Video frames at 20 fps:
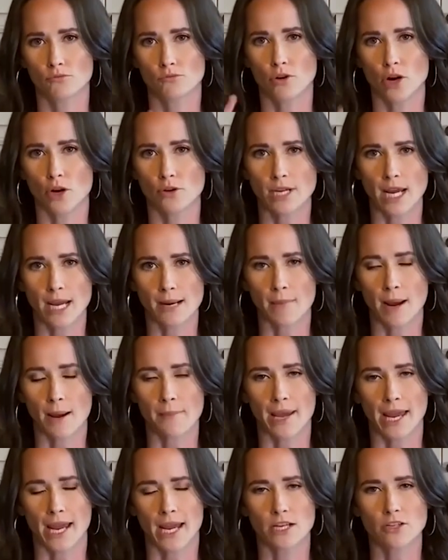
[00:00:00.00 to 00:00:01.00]
rotate my
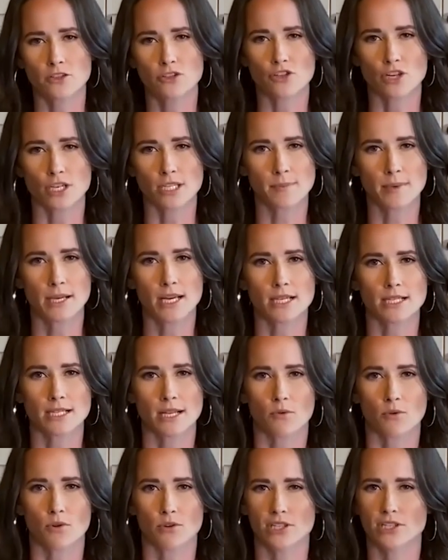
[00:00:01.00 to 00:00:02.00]
pans just because
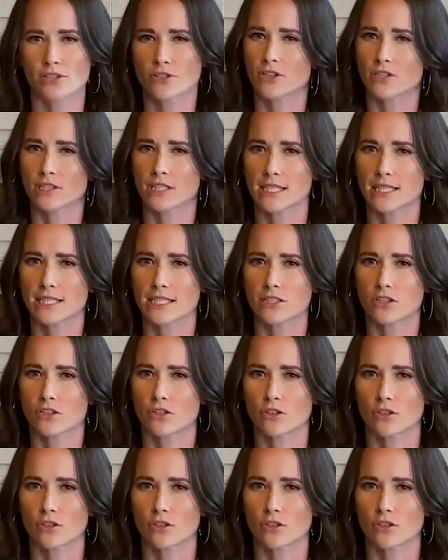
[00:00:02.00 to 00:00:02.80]
I want these cookies to